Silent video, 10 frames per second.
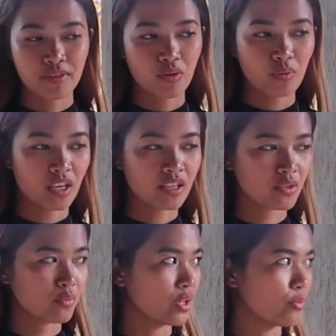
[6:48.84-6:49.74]
few weeks
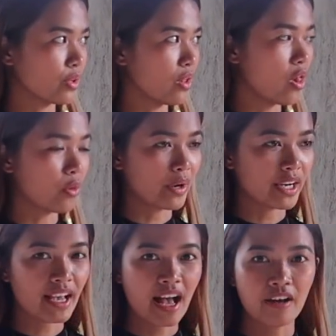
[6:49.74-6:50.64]
we will
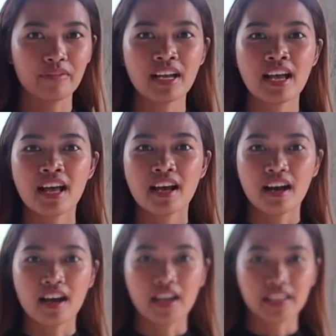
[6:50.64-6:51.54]
already have
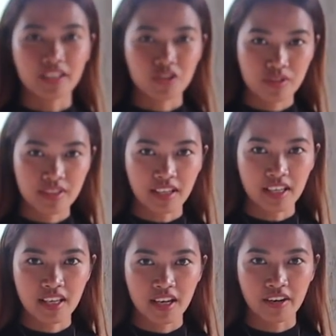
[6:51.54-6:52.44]
electricity
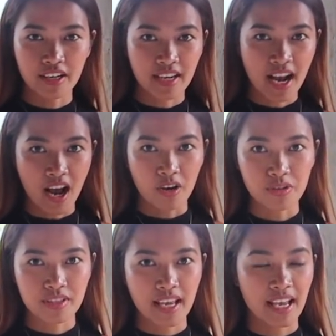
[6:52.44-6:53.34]
here in the
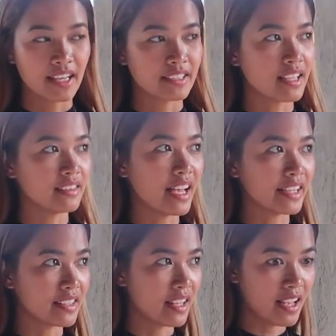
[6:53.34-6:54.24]
house and
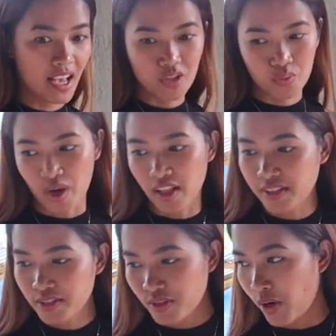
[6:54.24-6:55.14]
lighting as well.
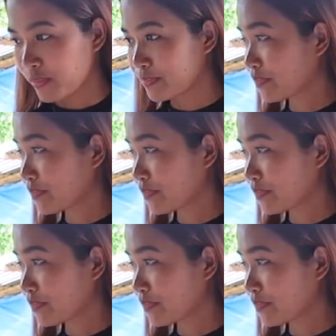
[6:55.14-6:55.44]
So